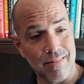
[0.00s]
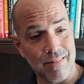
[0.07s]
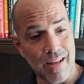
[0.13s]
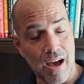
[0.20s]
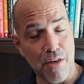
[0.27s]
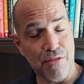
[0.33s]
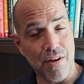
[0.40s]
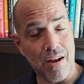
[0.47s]

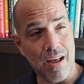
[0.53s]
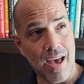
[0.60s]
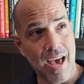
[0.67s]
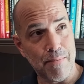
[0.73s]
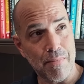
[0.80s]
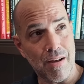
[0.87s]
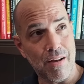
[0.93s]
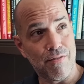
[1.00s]
I thought I
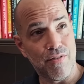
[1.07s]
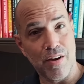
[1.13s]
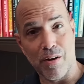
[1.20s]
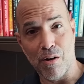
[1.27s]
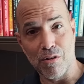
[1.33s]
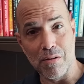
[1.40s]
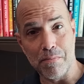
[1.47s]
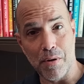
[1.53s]
had my
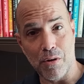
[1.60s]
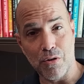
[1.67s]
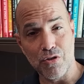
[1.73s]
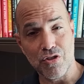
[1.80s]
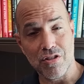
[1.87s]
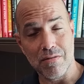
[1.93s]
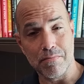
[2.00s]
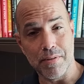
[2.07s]
finger on the
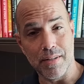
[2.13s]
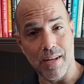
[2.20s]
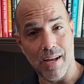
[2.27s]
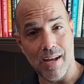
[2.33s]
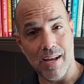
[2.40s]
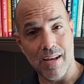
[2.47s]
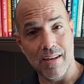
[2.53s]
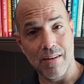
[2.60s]
pulse, but
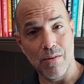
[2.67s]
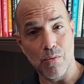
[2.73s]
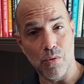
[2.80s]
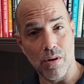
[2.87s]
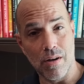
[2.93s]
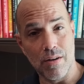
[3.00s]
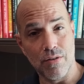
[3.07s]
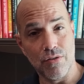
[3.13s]
I
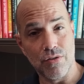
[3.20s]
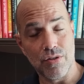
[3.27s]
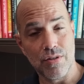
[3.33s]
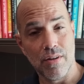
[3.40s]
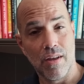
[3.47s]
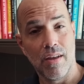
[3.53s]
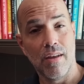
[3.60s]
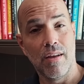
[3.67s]
was
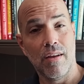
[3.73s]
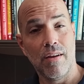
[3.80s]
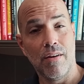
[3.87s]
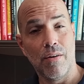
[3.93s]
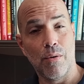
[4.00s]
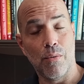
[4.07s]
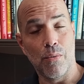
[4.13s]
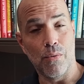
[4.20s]

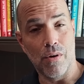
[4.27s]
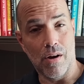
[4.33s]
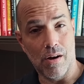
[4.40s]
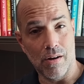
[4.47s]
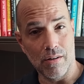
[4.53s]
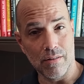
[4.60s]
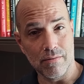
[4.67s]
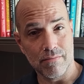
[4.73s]

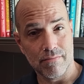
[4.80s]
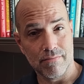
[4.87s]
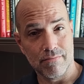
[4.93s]
wrong.